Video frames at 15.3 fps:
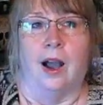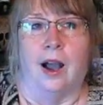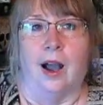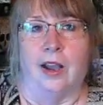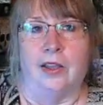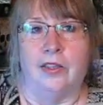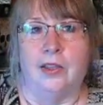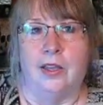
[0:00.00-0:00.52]

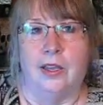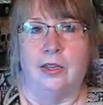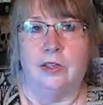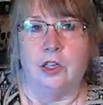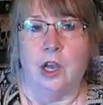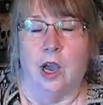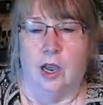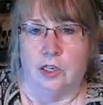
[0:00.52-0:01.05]
I think
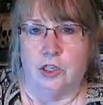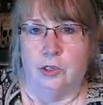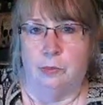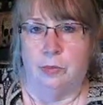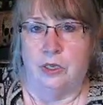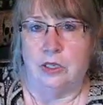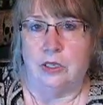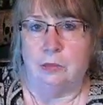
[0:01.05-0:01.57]
Tasha
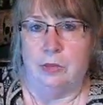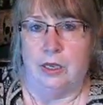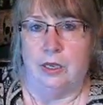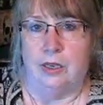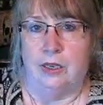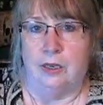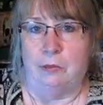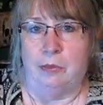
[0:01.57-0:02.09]
beats
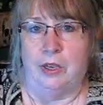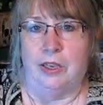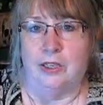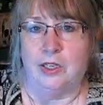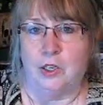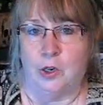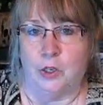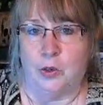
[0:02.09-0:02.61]
me in being a
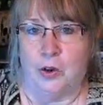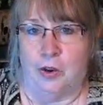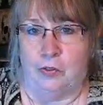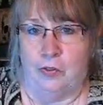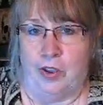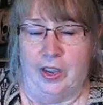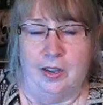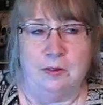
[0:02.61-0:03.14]
Star Trek
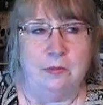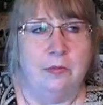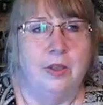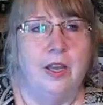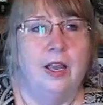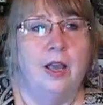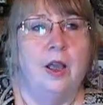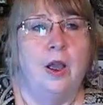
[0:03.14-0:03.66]
fan.
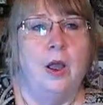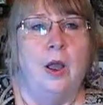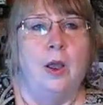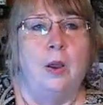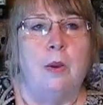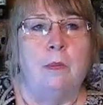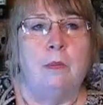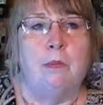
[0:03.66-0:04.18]

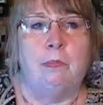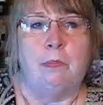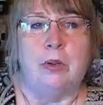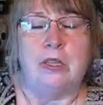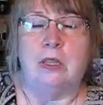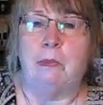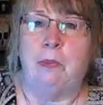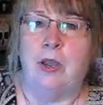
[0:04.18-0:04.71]

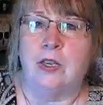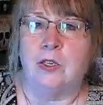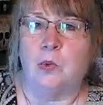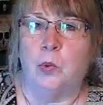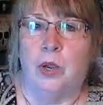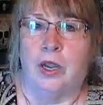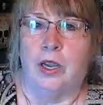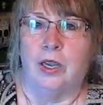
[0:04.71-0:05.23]
But the best
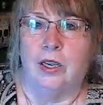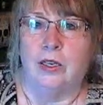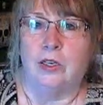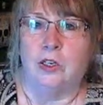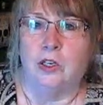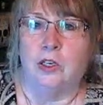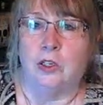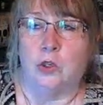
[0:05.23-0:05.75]
way
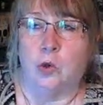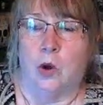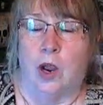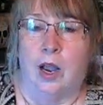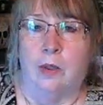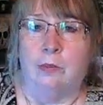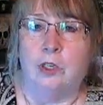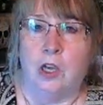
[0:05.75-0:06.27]
to
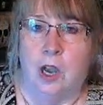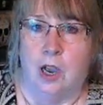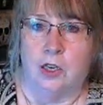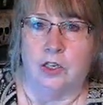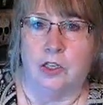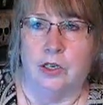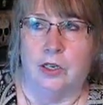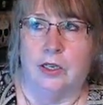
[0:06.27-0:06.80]
describe
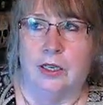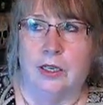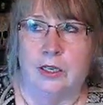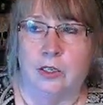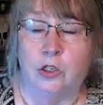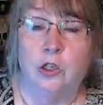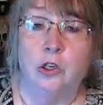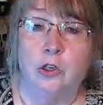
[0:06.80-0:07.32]
Tasha
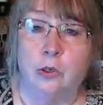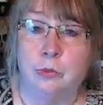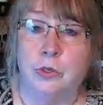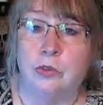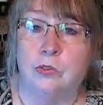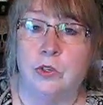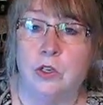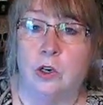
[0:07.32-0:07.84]
in terms
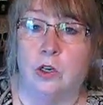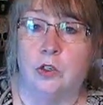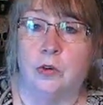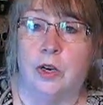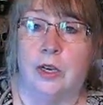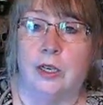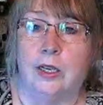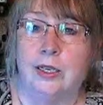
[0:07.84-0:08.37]
of Star
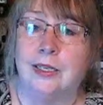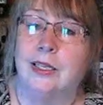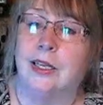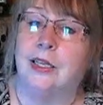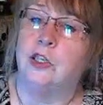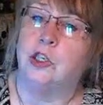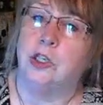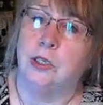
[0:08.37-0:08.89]
Trek is
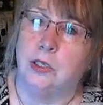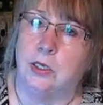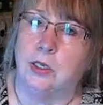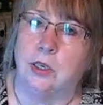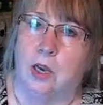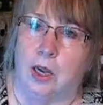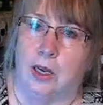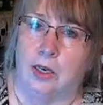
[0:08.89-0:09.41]
that she's
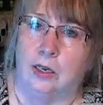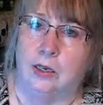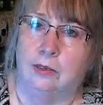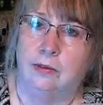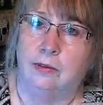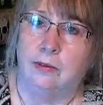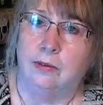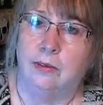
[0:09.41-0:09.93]
Scotty.
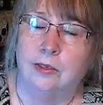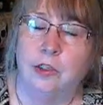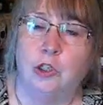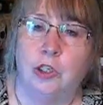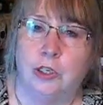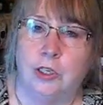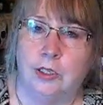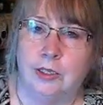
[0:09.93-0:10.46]

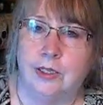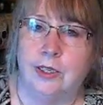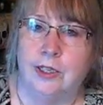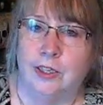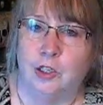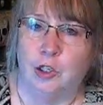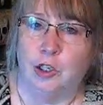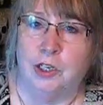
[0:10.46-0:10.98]
She's the
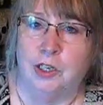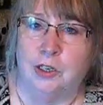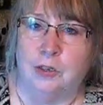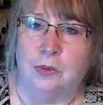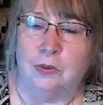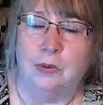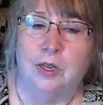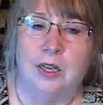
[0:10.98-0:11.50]
engineer.